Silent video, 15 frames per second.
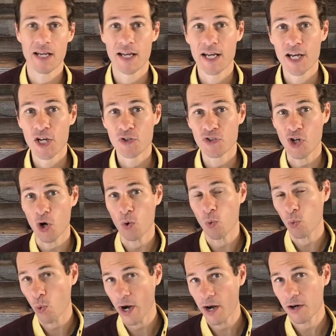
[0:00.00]
So
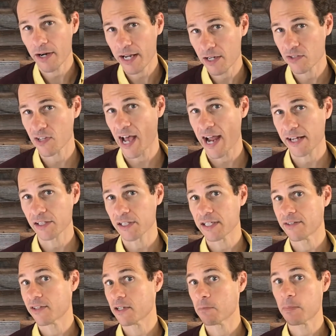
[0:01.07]
where exactly
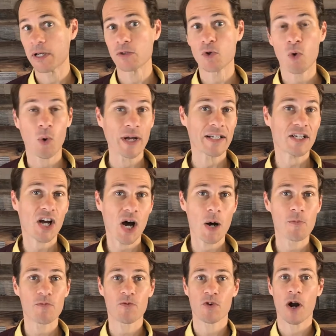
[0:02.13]
did Bitcoin come
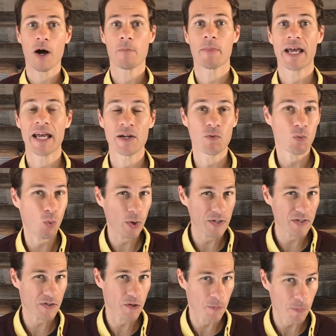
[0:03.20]
from and what's
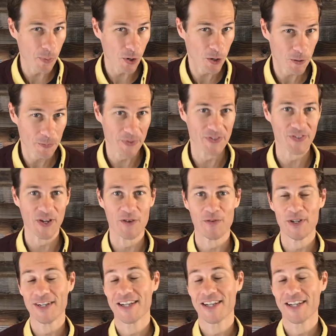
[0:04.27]
the purpose of it?